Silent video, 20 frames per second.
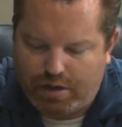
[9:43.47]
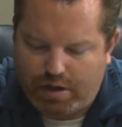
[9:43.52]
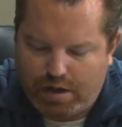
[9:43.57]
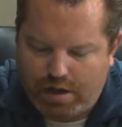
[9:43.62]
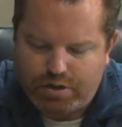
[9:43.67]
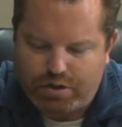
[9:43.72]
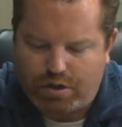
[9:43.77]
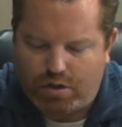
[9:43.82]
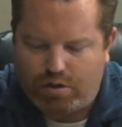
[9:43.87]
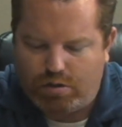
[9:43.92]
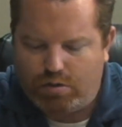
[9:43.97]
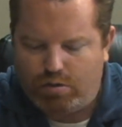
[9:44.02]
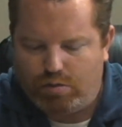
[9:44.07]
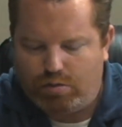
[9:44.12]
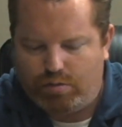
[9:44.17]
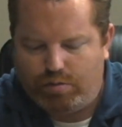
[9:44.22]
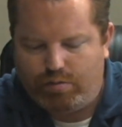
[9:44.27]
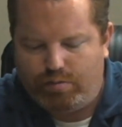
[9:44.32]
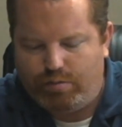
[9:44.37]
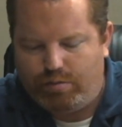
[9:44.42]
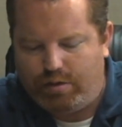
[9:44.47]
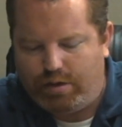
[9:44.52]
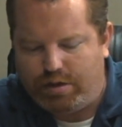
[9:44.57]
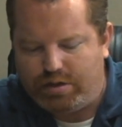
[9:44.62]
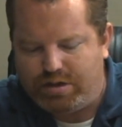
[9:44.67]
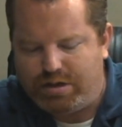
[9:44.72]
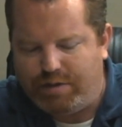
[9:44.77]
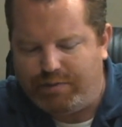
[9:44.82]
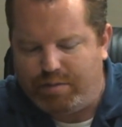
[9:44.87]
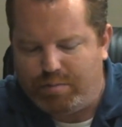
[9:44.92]
So
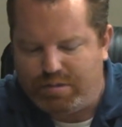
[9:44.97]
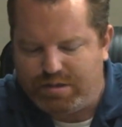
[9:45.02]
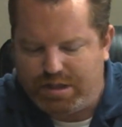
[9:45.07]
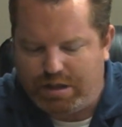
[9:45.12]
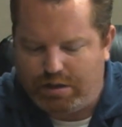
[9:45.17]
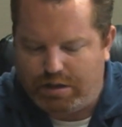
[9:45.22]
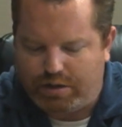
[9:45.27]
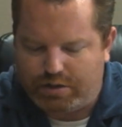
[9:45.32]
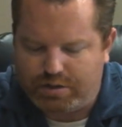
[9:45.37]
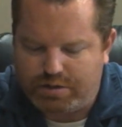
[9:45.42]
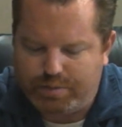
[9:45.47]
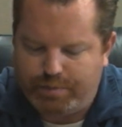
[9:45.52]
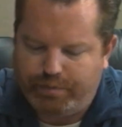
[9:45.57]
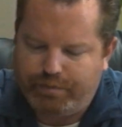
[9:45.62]
there's different materials.